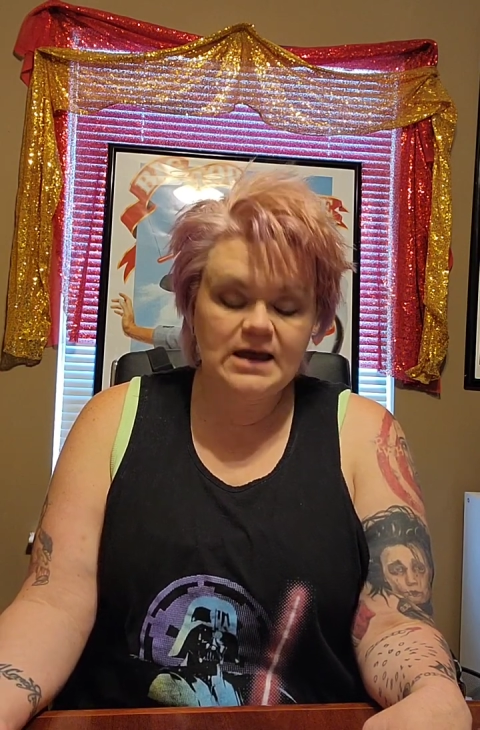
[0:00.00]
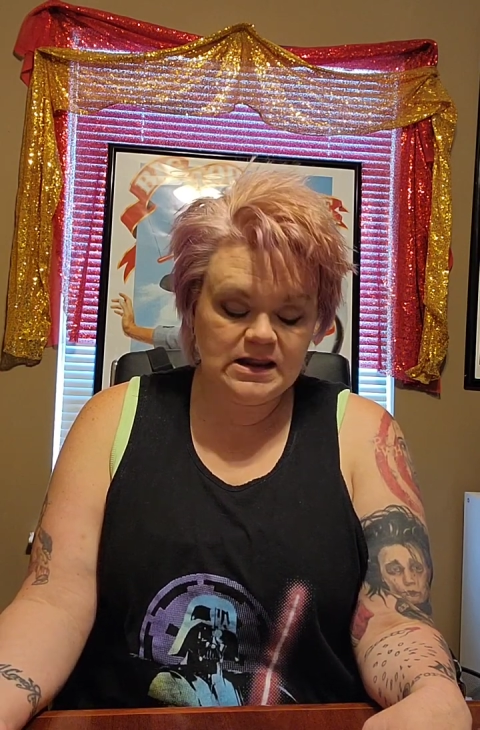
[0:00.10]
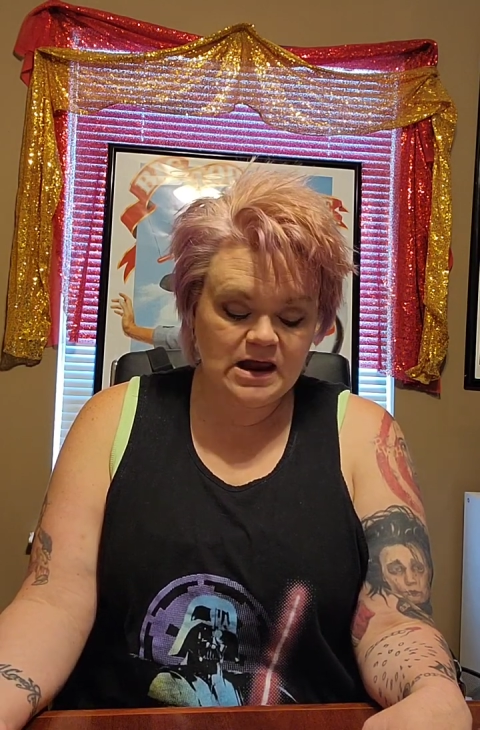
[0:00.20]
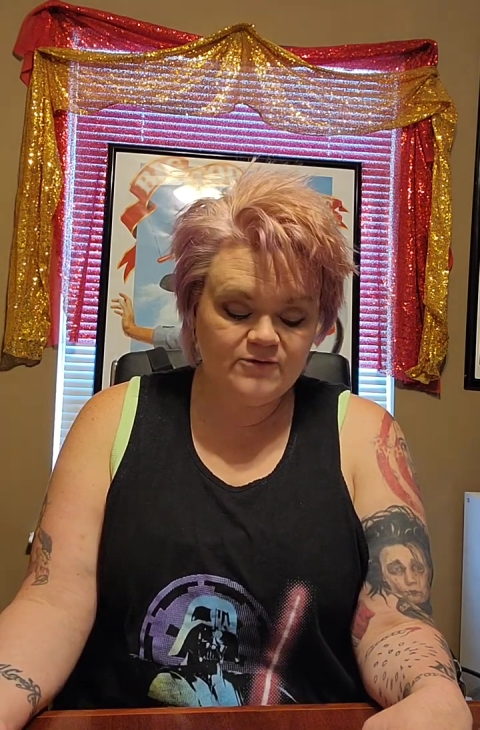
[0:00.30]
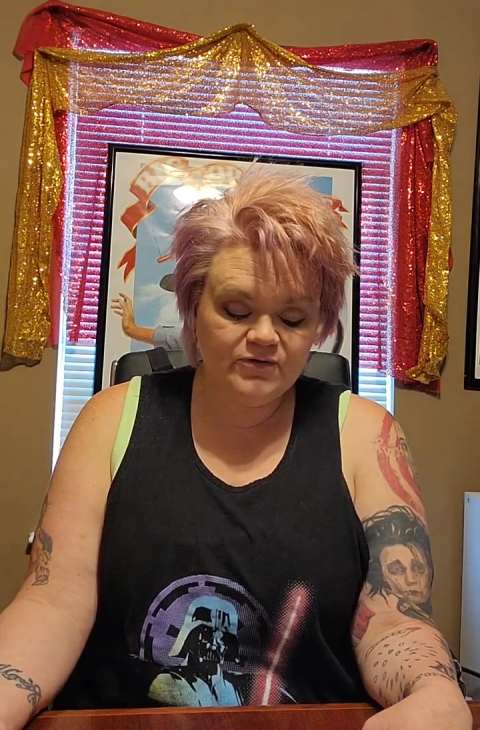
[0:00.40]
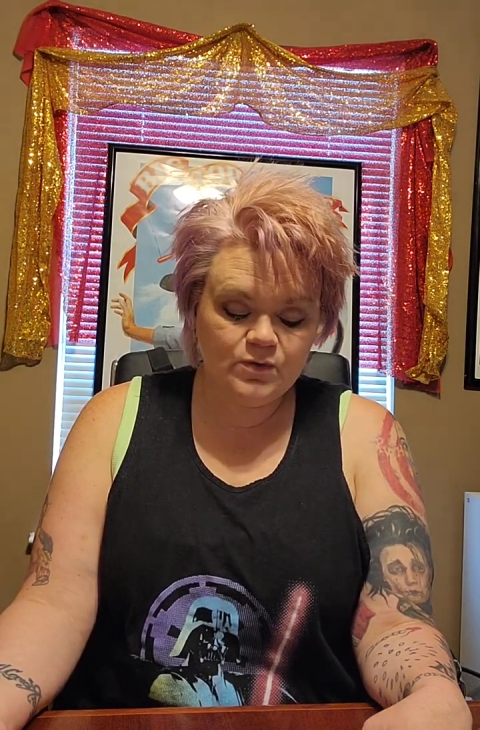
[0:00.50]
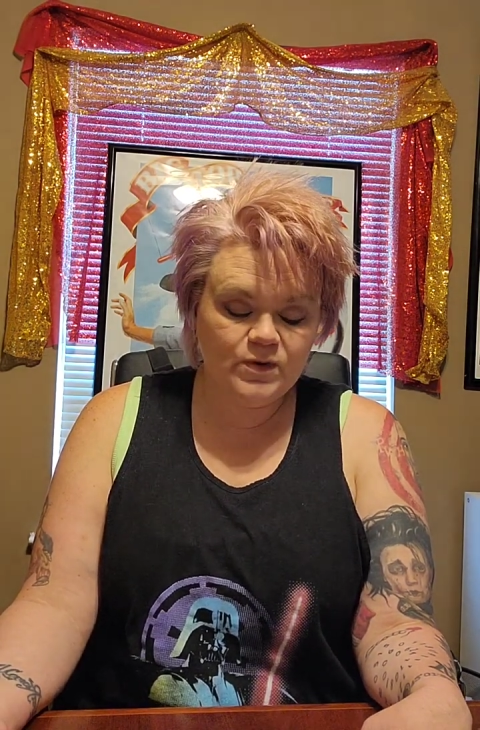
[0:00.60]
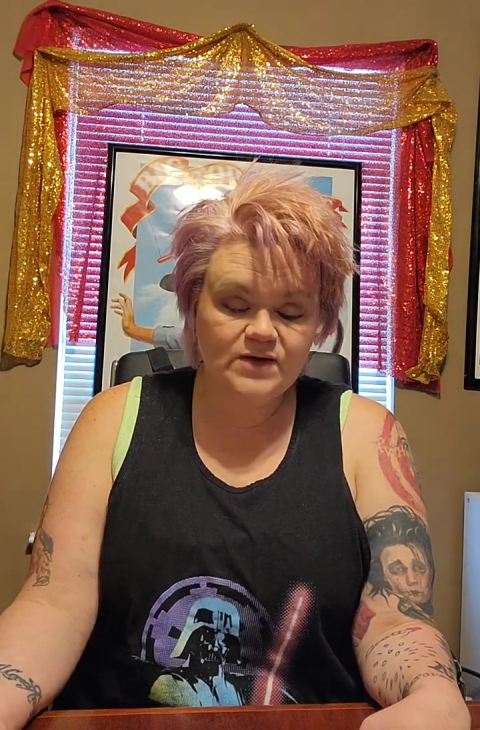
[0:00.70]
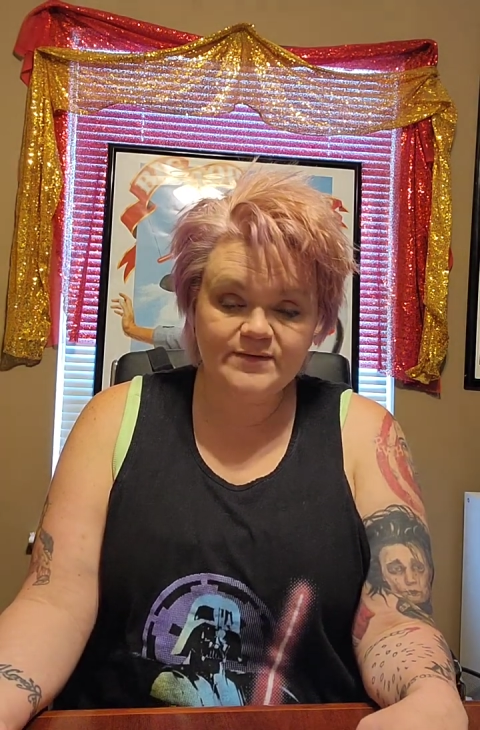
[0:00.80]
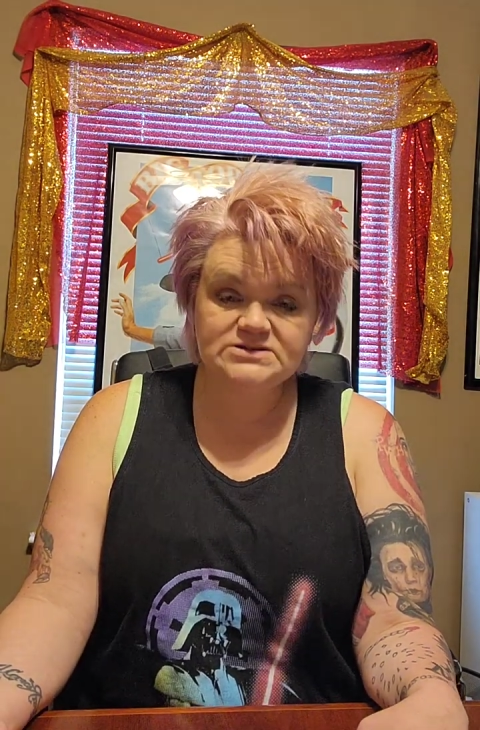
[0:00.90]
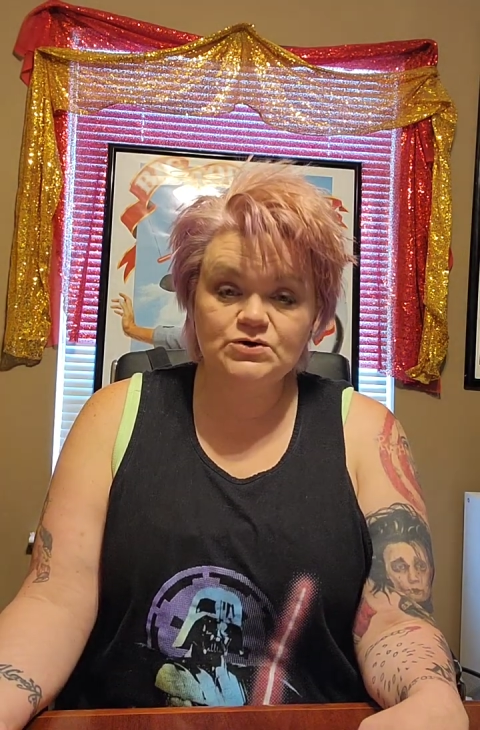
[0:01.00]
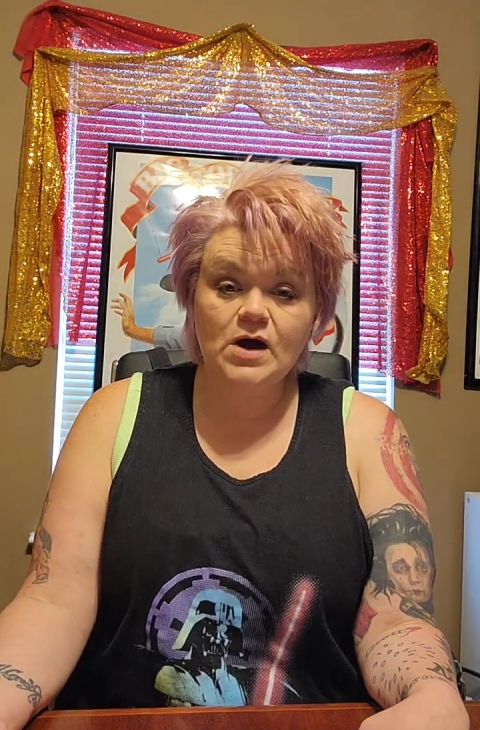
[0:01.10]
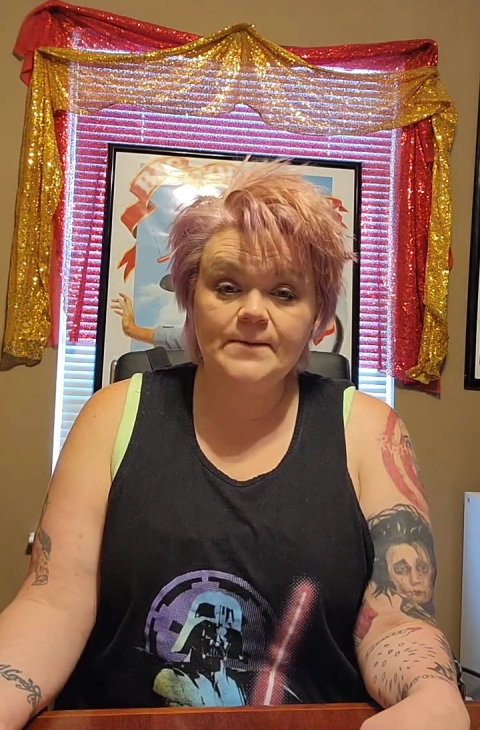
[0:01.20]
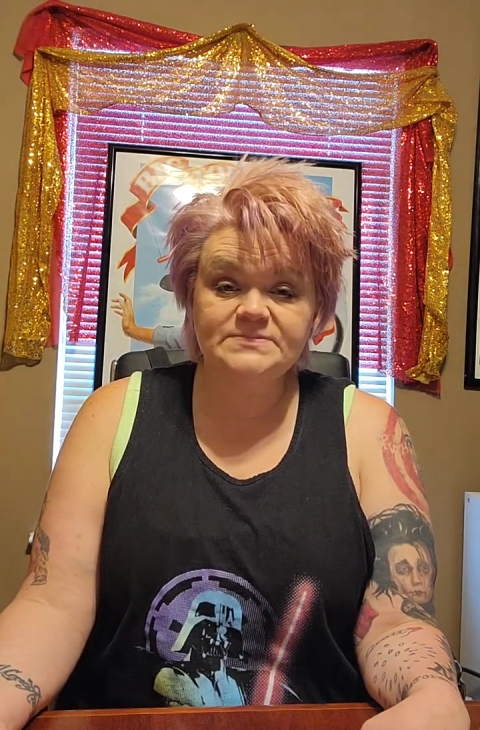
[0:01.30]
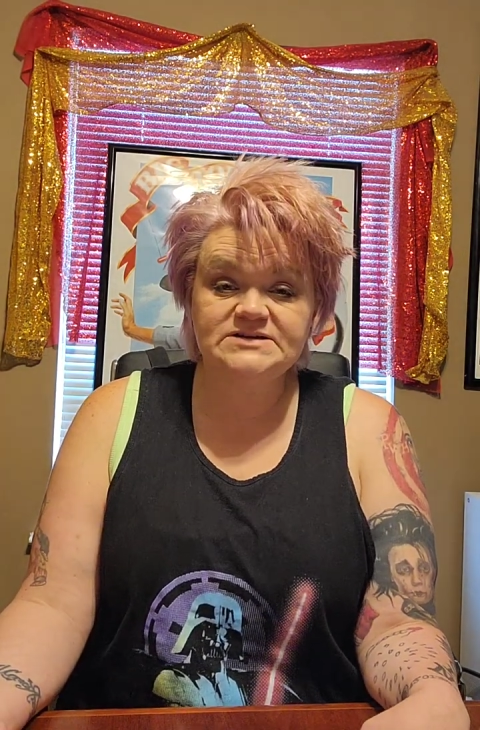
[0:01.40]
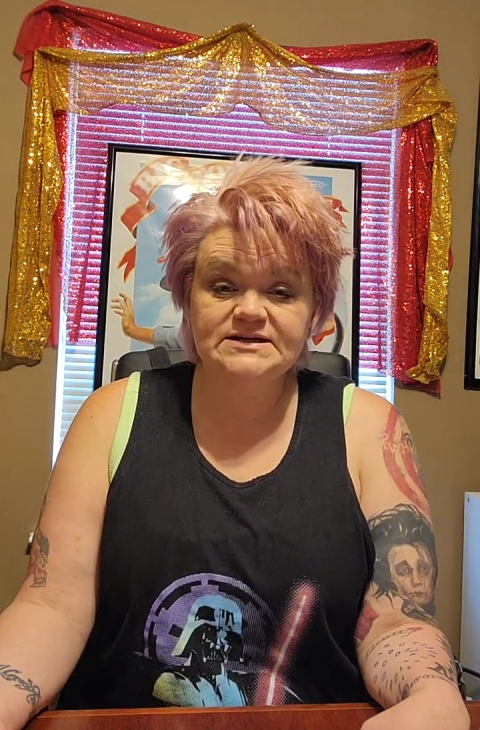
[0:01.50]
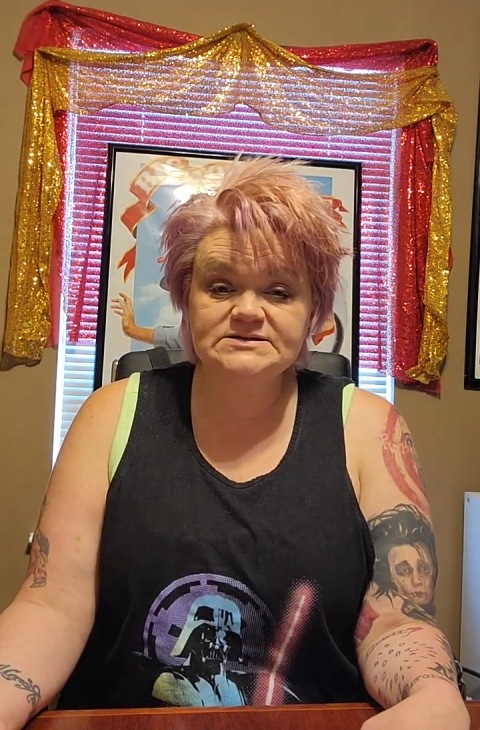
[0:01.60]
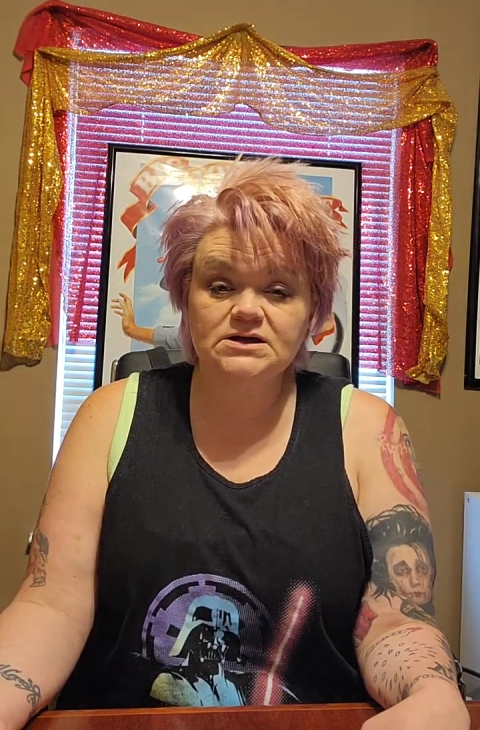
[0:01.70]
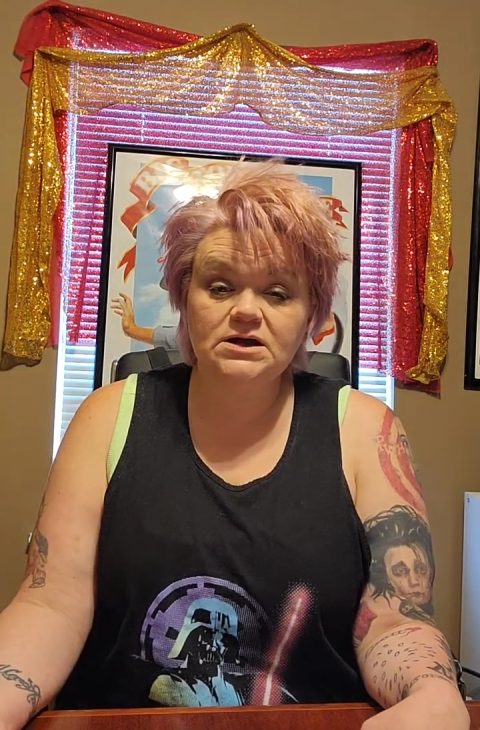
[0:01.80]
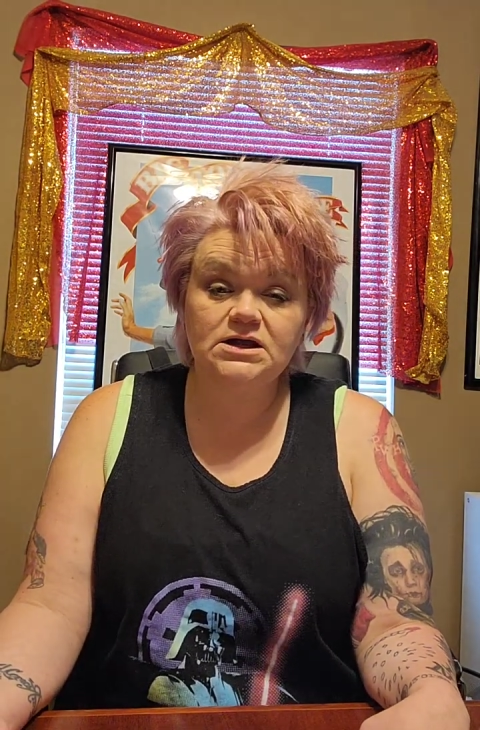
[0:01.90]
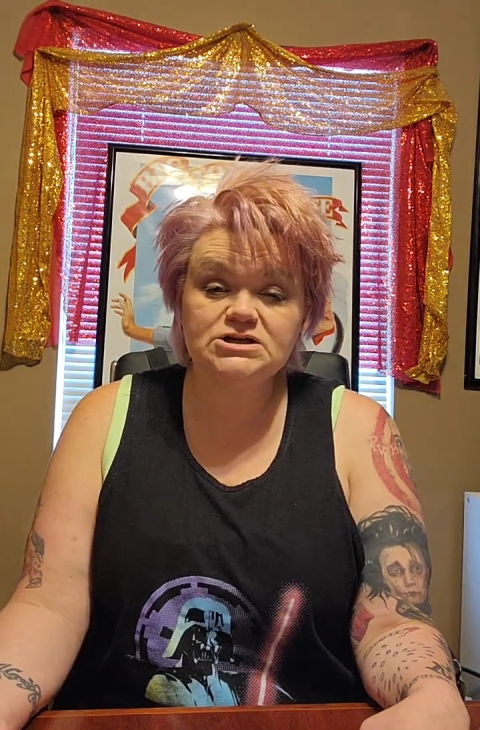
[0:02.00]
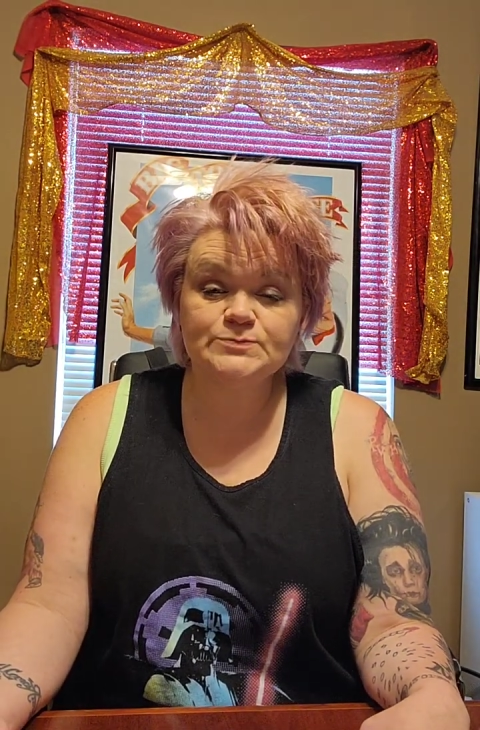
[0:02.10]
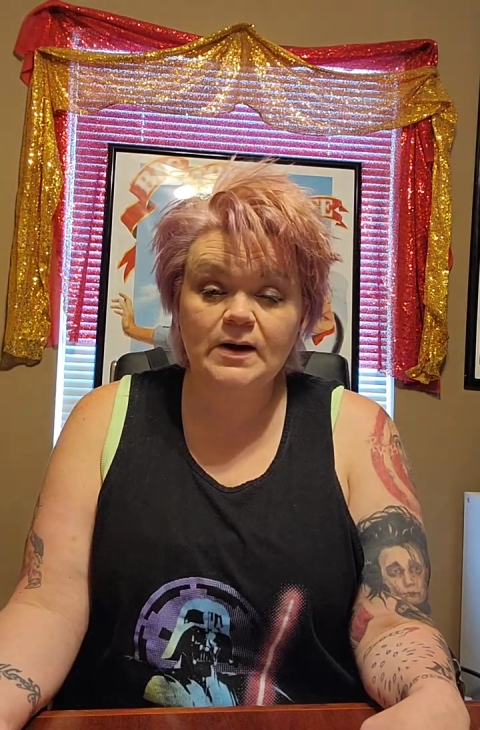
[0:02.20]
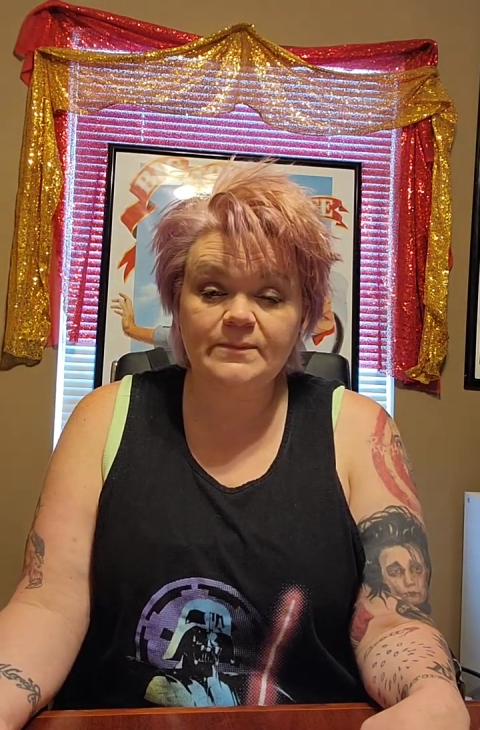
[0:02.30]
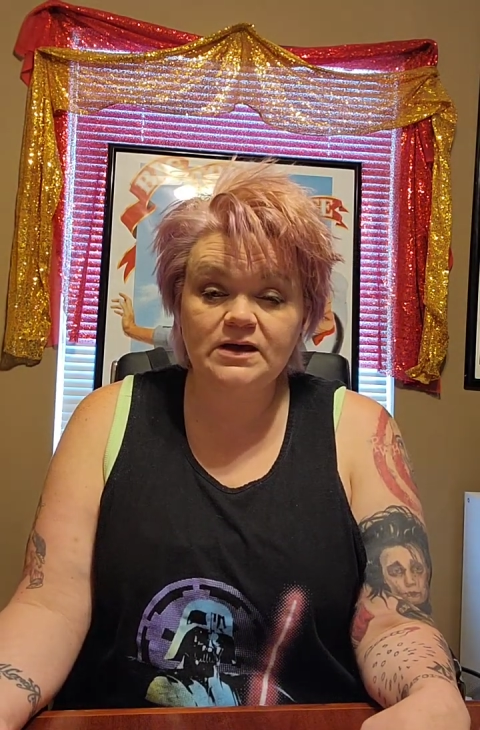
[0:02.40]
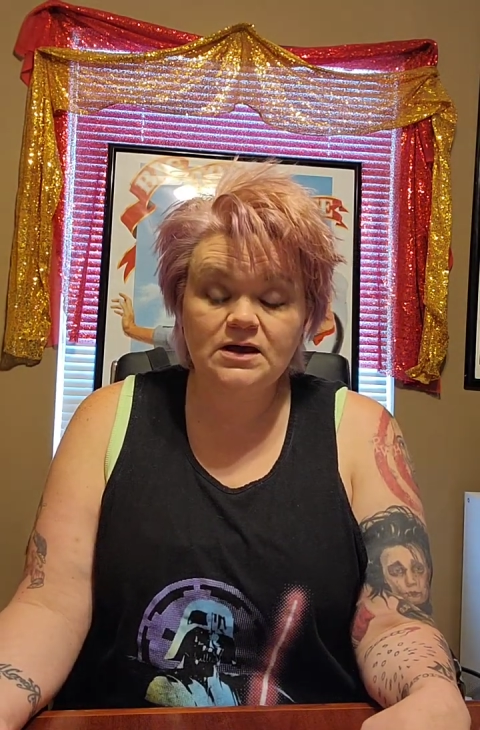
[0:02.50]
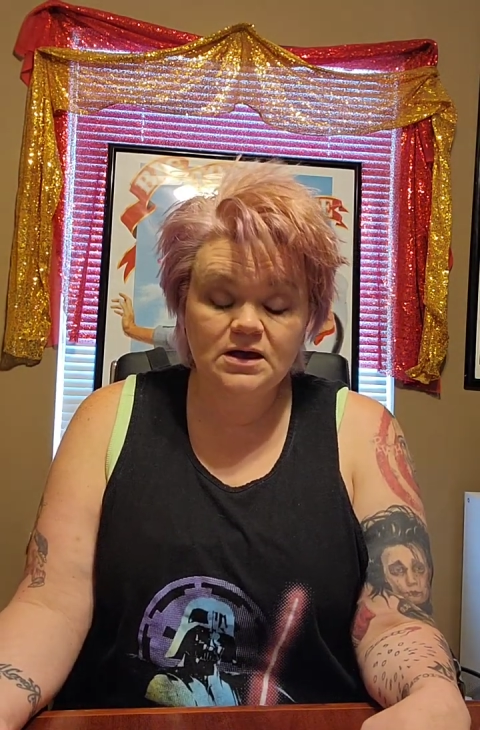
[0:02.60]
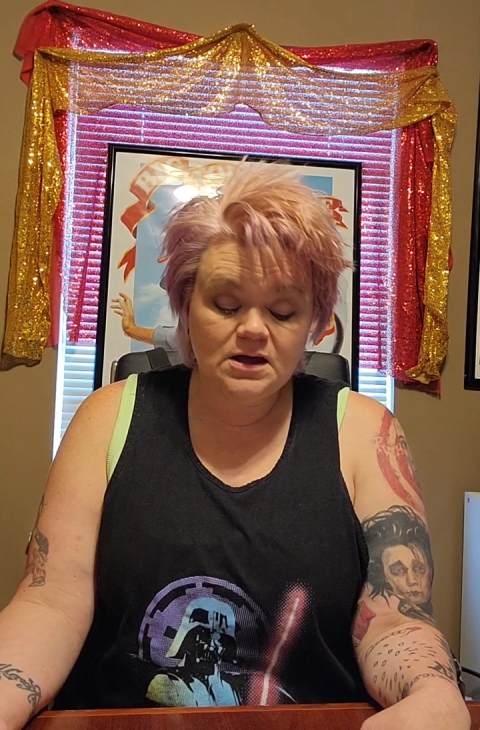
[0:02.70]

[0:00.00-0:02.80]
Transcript: And every week we do updates on each puppy,